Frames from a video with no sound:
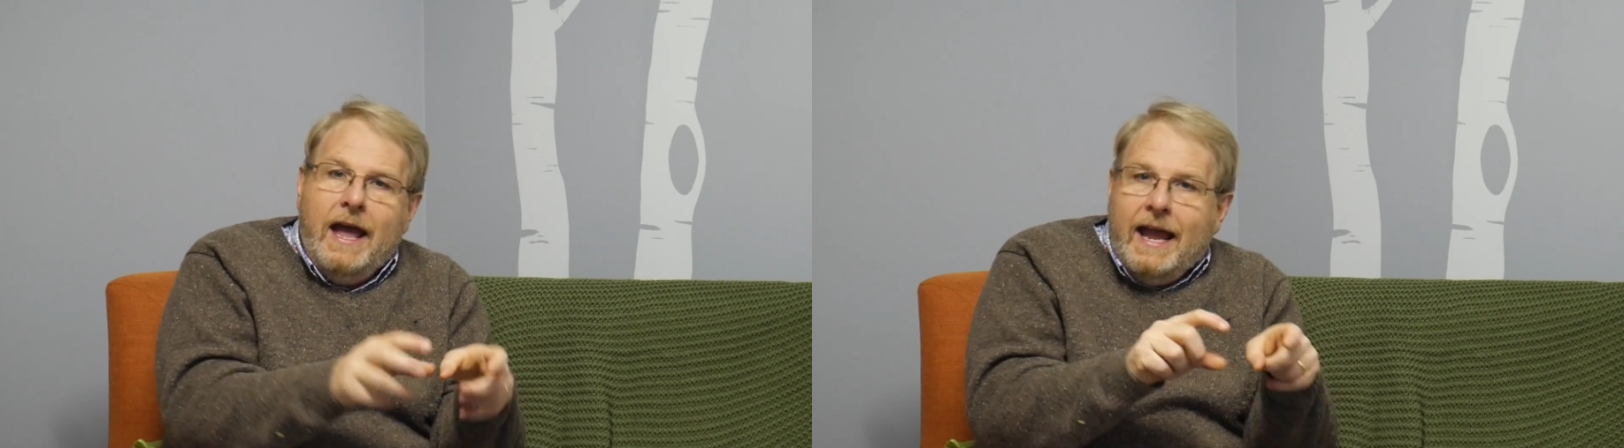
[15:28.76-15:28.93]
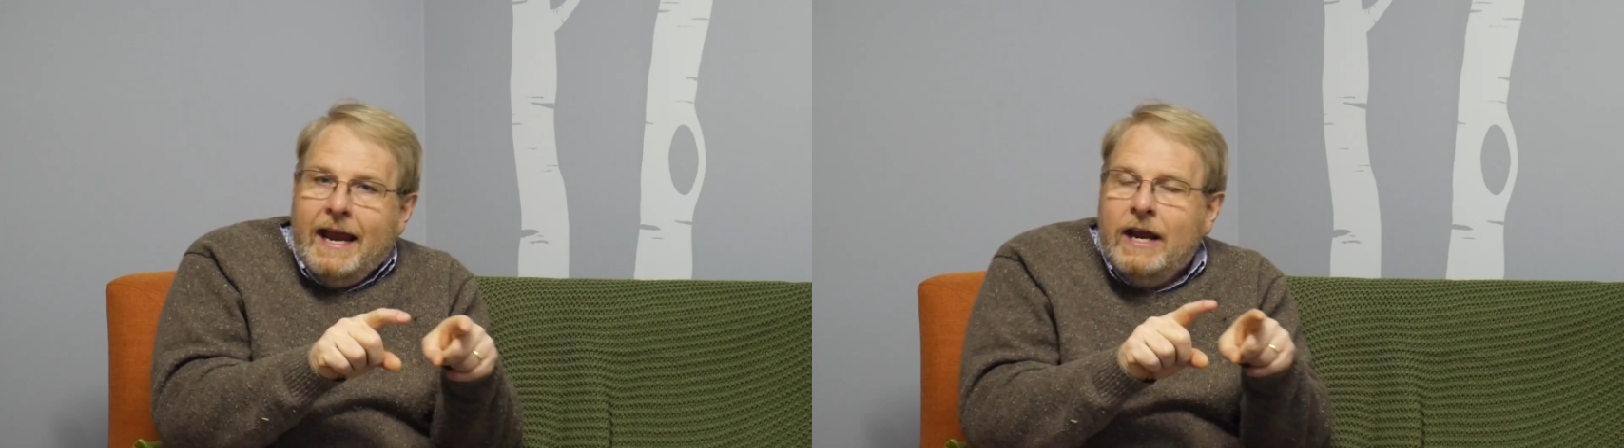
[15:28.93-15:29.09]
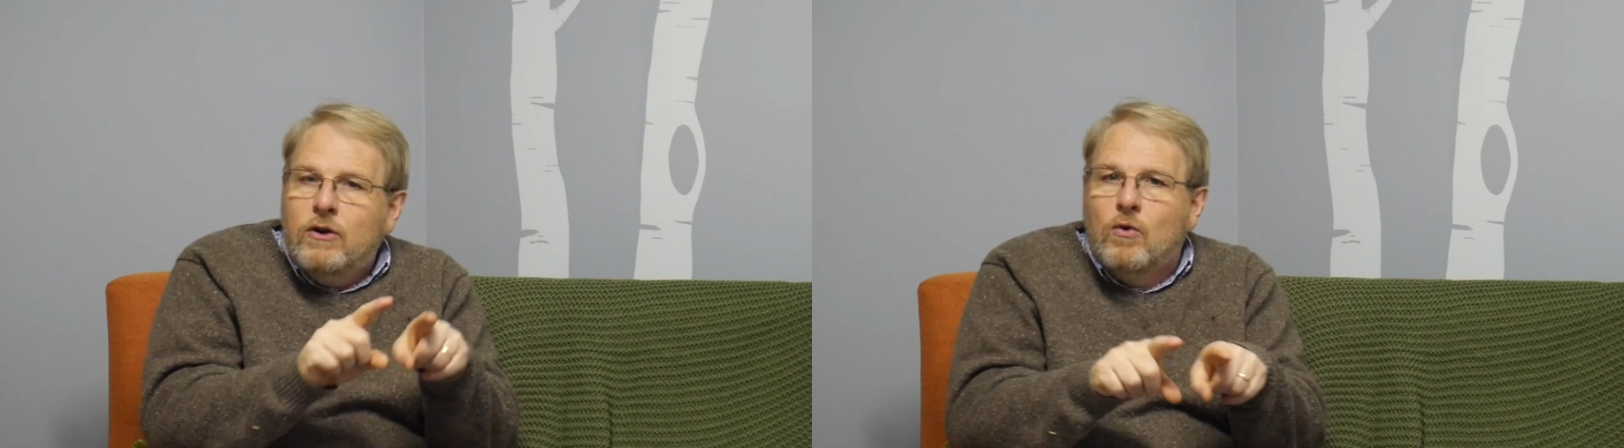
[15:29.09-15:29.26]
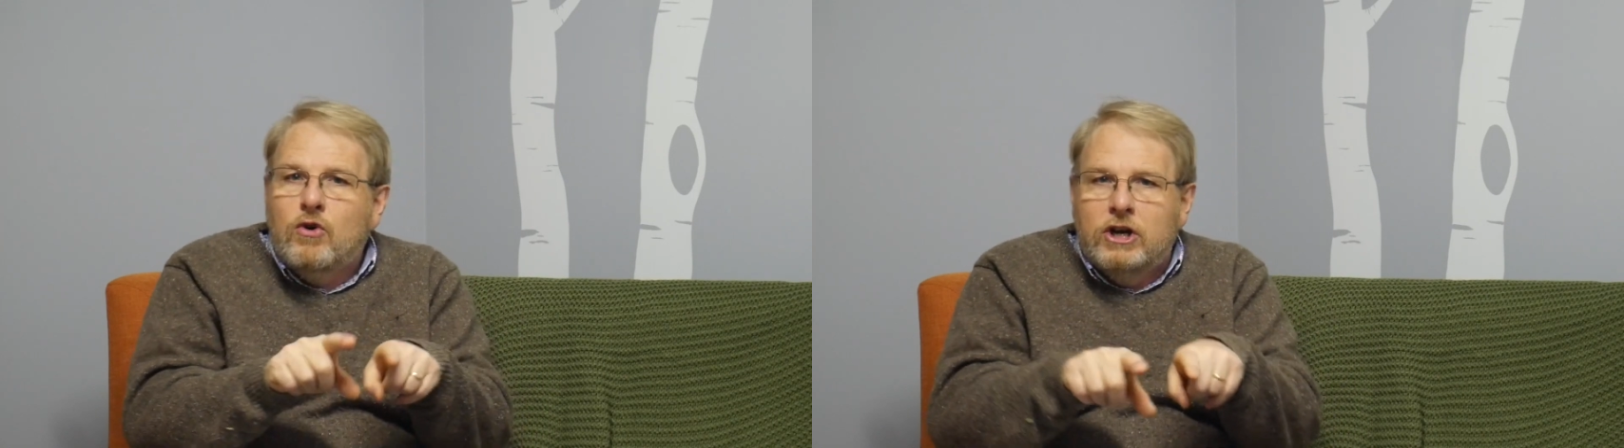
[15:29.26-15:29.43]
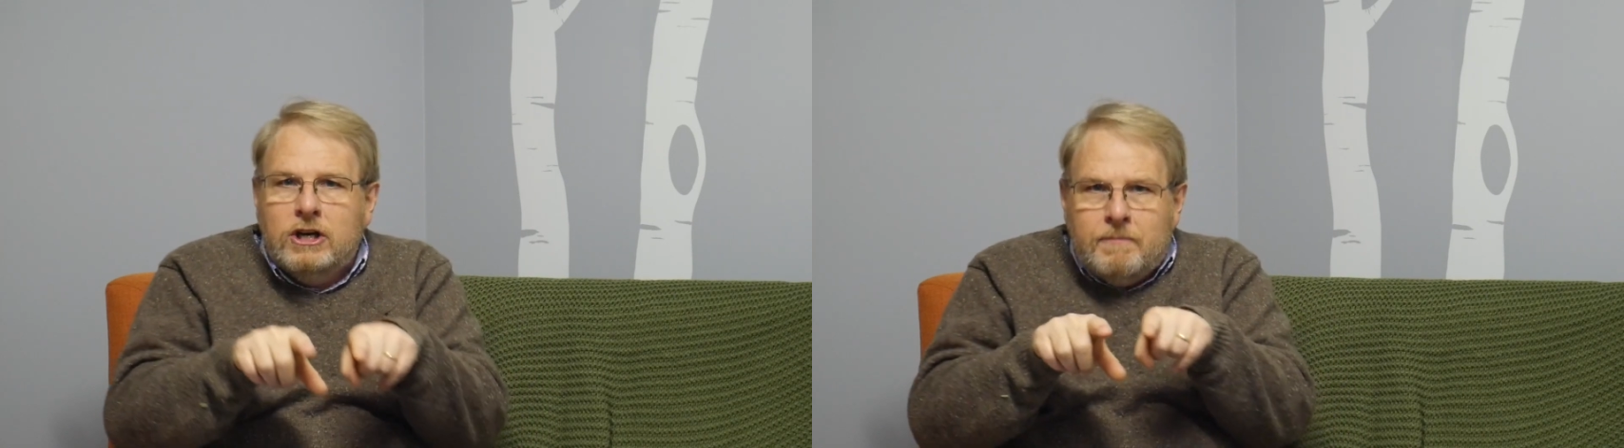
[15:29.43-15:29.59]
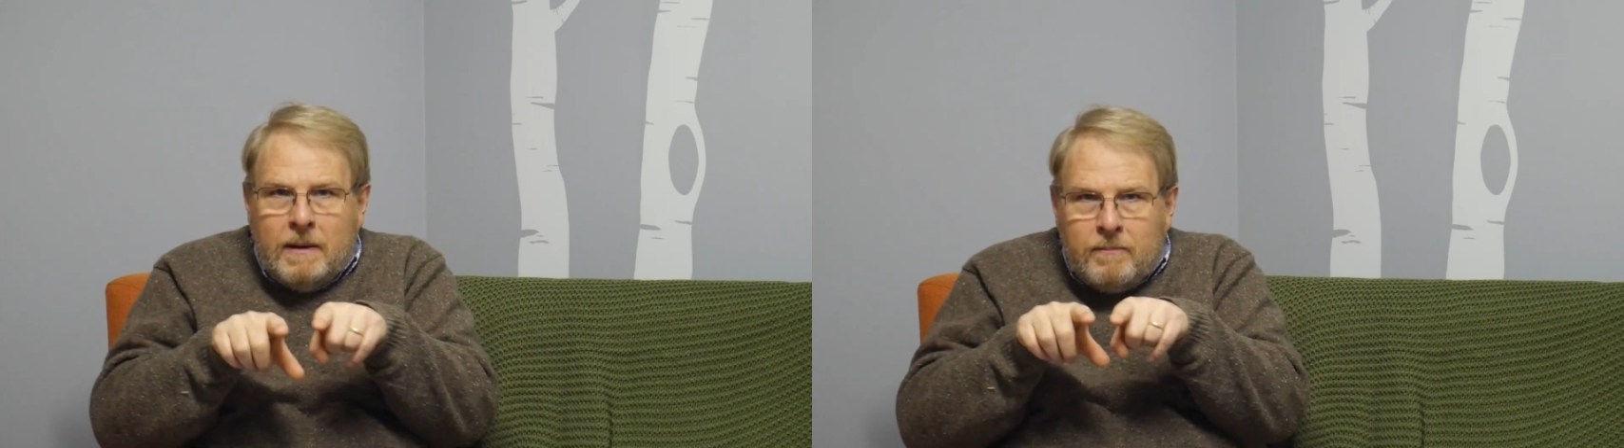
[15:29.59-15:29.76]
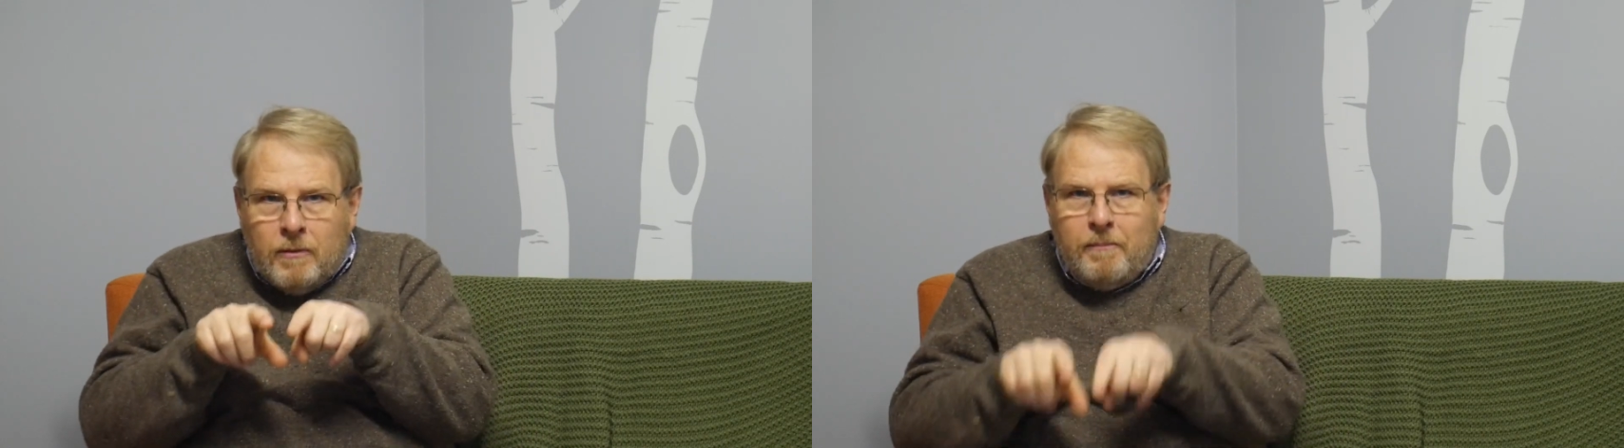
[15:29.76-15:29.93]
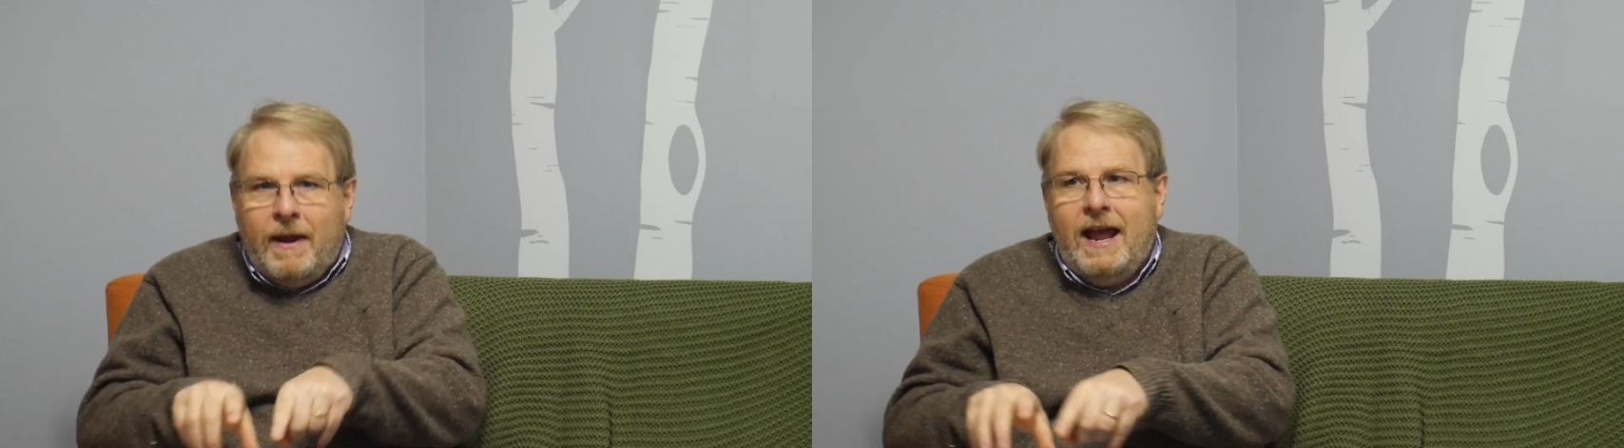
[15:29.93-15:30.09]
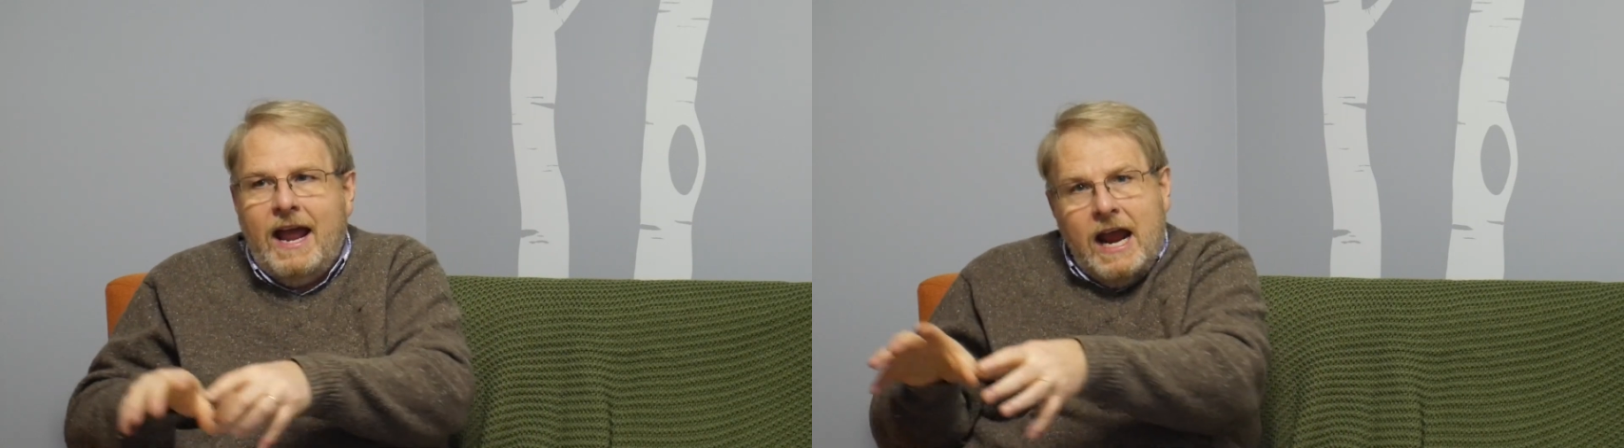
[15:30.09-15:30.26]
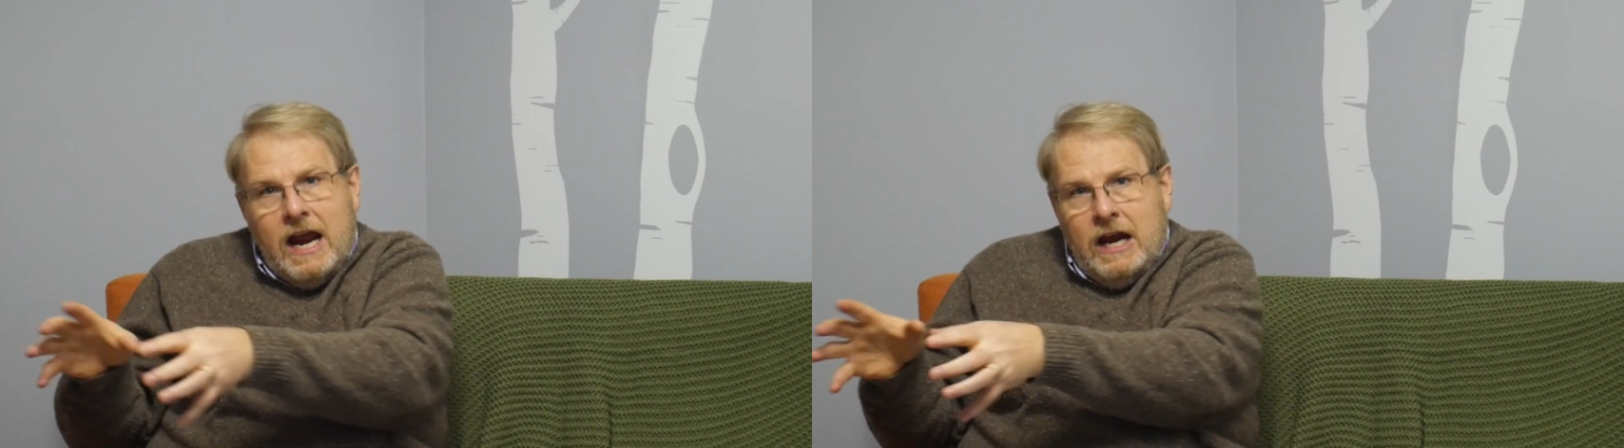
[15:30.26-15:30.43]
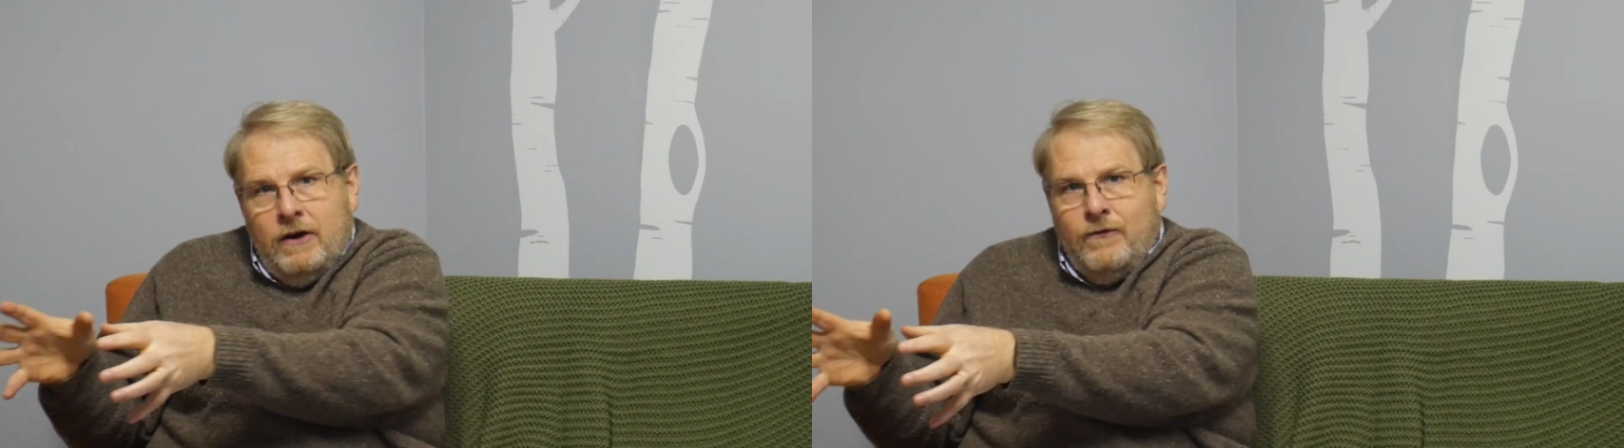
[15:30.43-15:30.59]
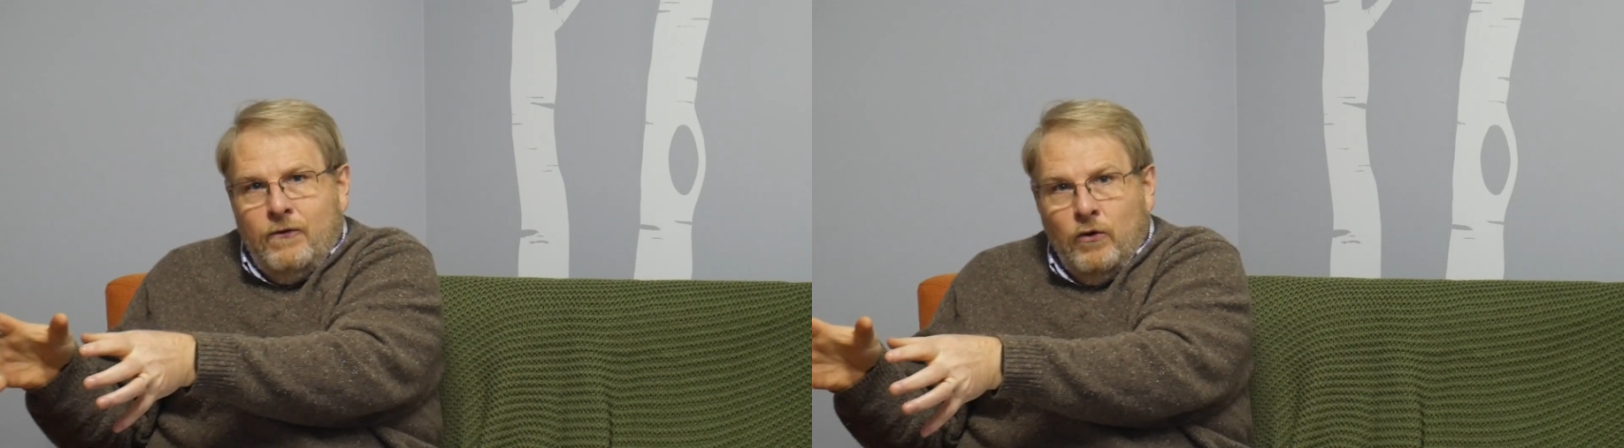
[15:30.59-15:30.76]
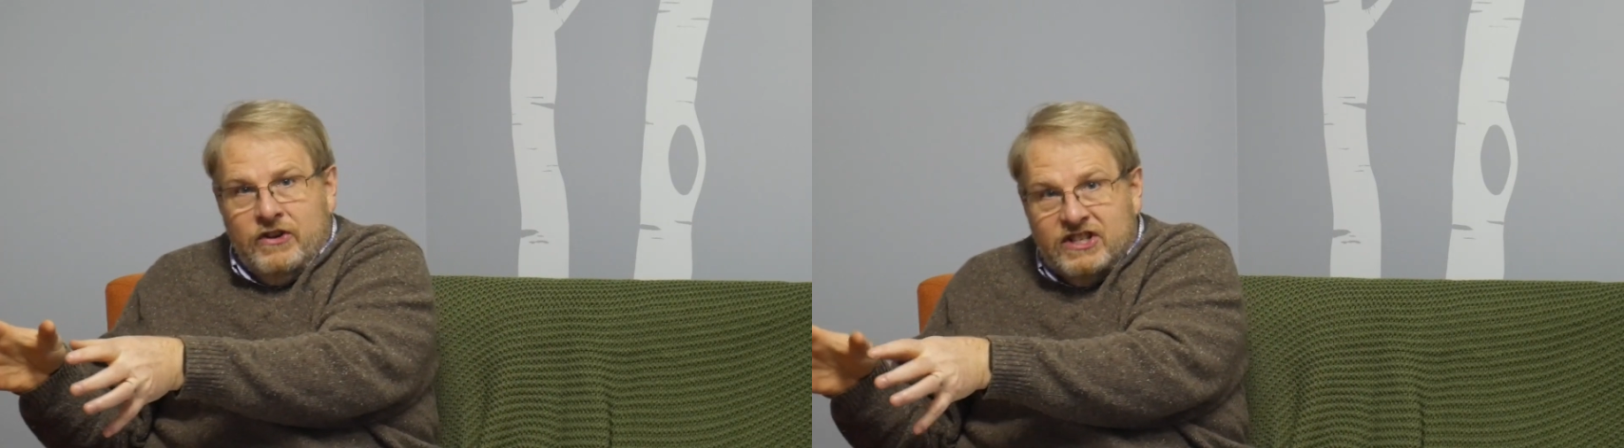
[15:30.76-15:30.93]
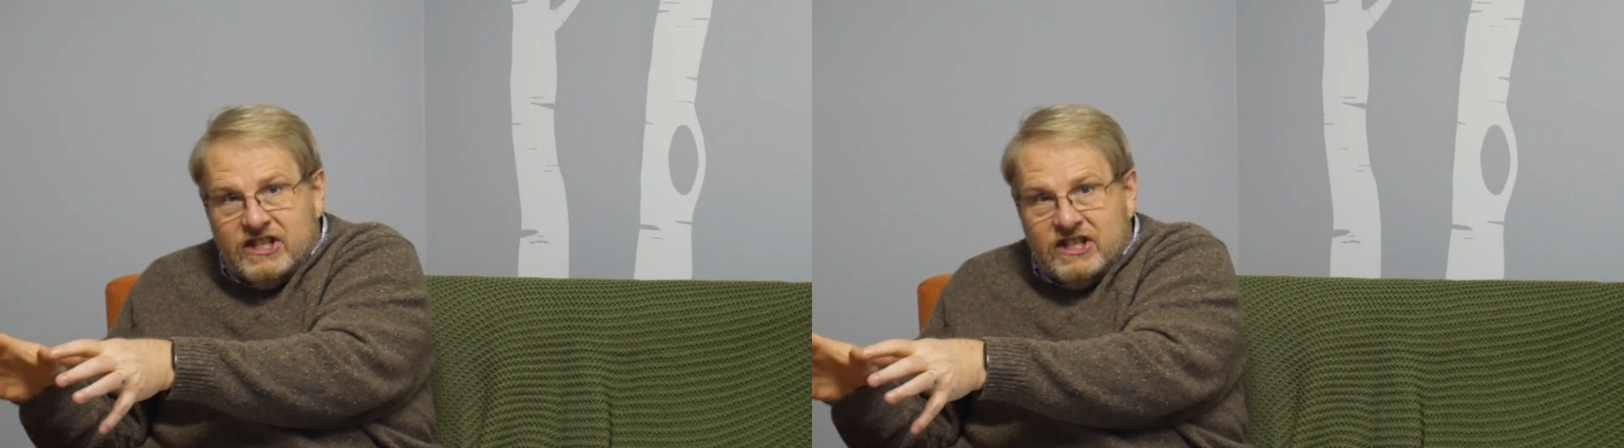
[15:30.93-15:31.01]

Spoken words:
in order to be prepared for the